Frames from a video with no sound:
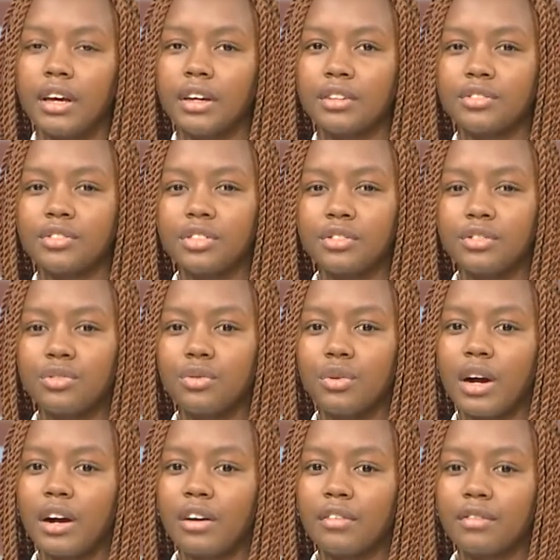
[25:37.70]
and just
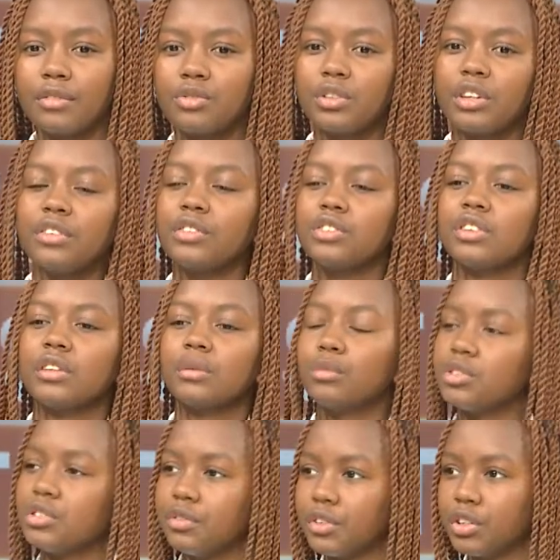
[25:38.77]
to give each other
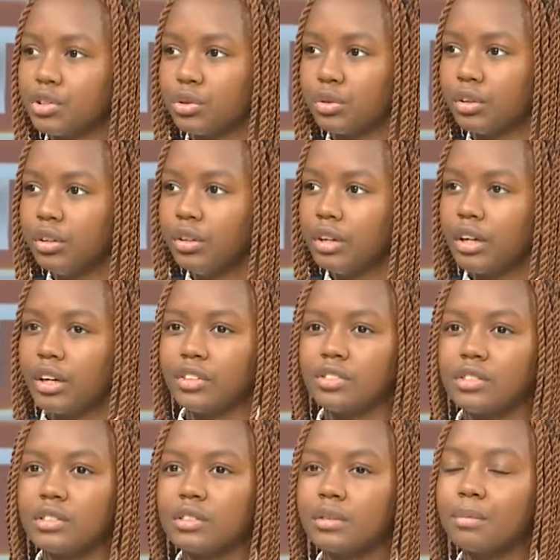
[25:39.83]
motivation and
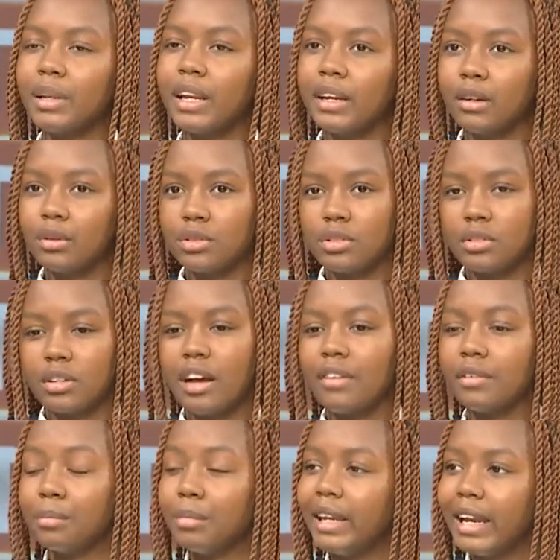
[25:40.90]
just
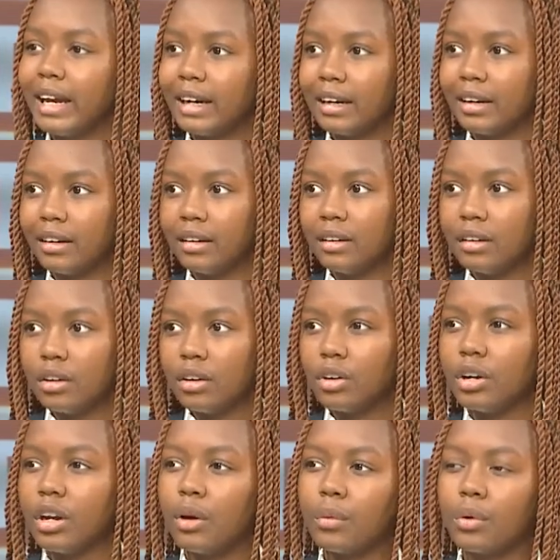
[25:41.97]
have a plan
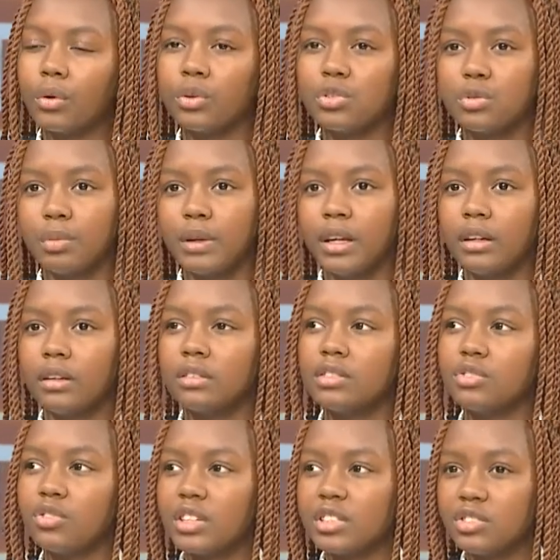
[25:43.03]
on how we're going to play,
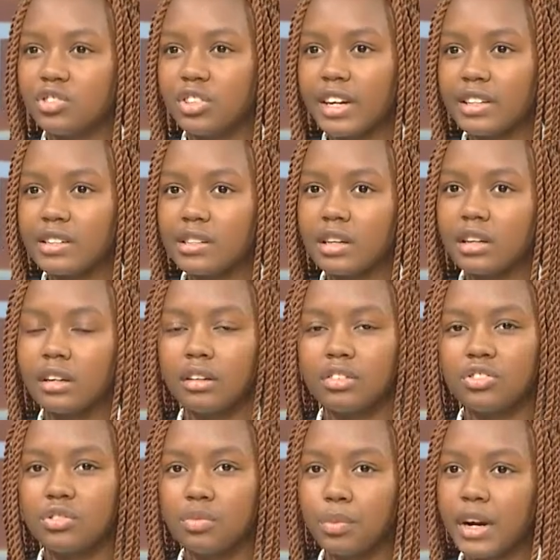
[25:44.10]
strategizing
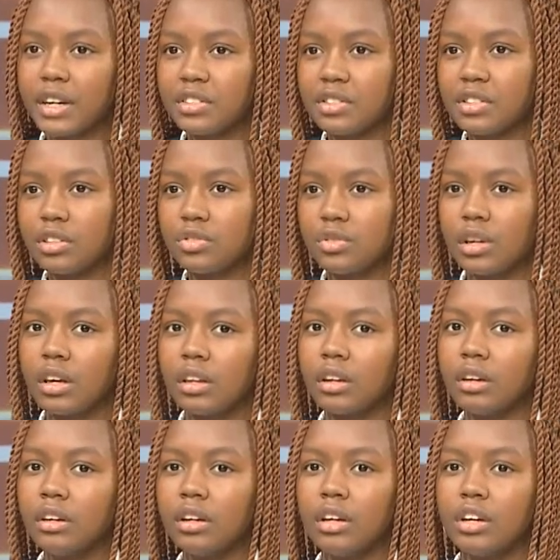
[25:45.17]
and just practicing
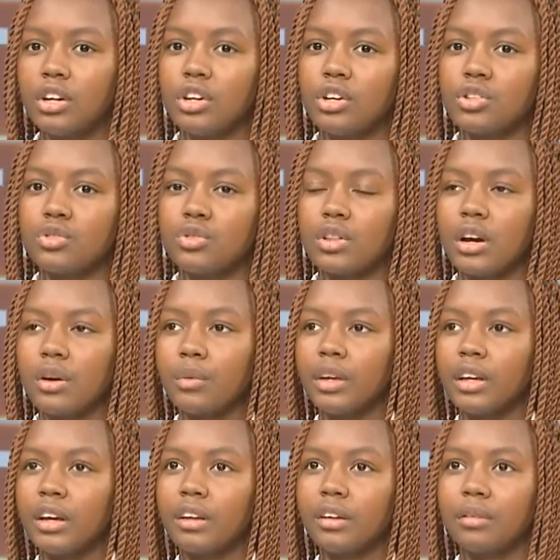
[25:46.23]
together so that we
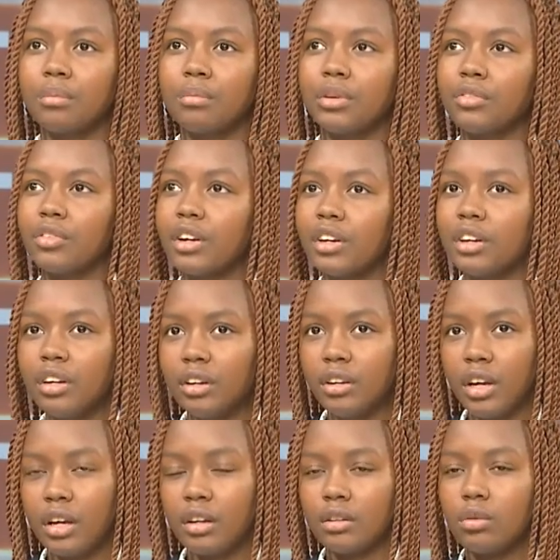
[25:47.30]
can be ready,
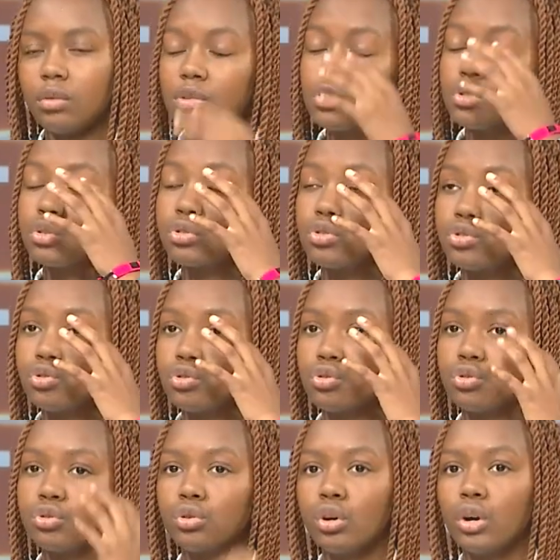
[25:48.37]
and also
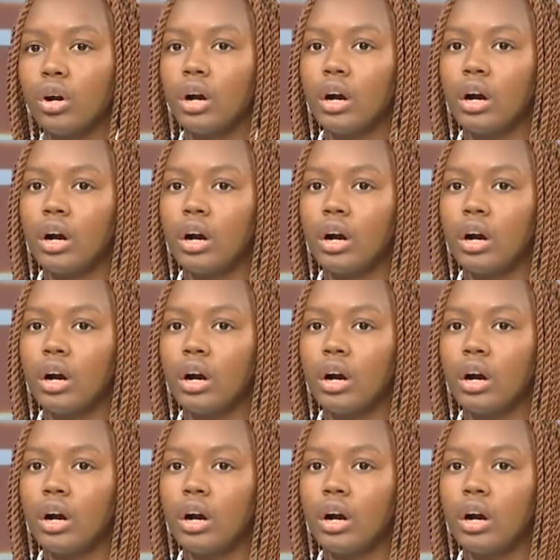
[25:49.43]
to